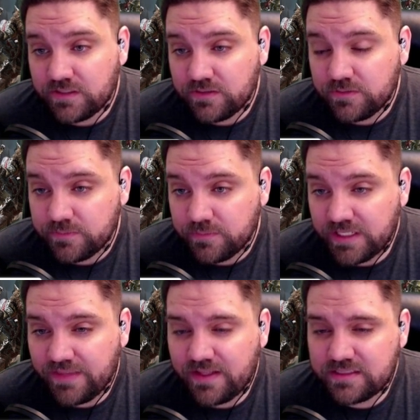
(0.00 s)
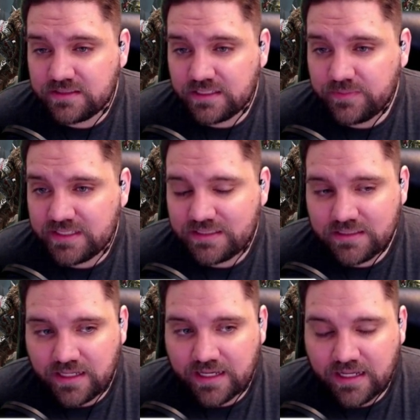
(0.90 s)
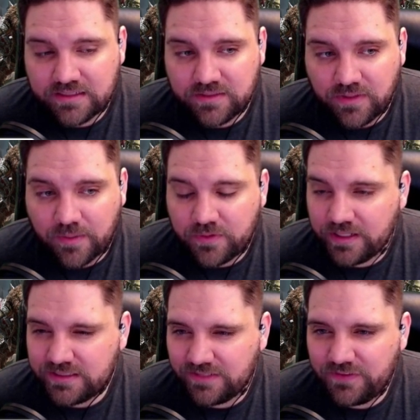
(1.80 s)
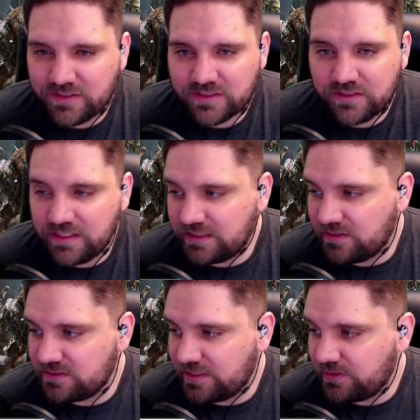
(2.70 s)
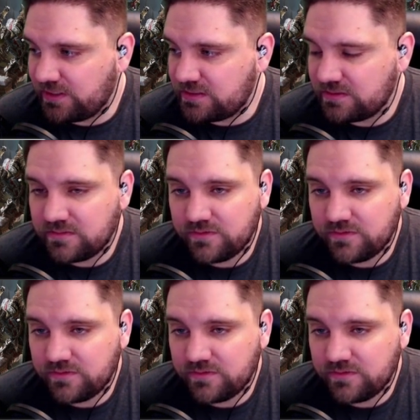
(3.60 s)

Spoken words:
So I don't know, but yeah, that's my season. I got some upgrades. It feels good to get those upgrades.